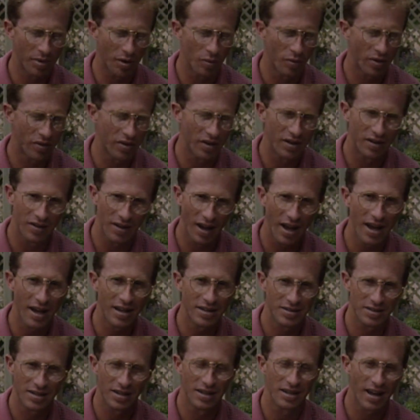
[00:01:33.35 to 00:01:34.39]
But with the
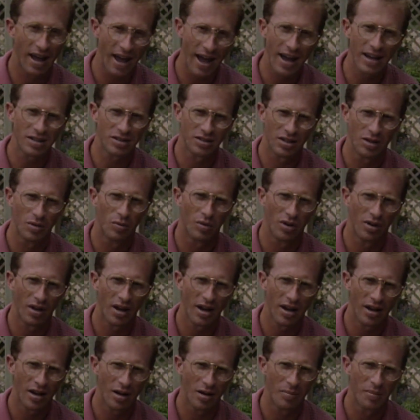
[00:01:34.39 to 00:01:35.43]
dust, it actually will
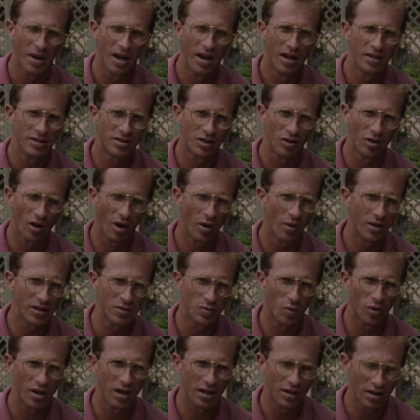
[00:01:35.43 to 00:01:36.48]
help. So you
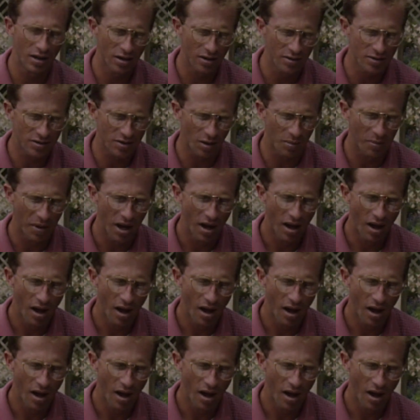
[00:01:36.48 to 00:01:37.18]
always want to use them.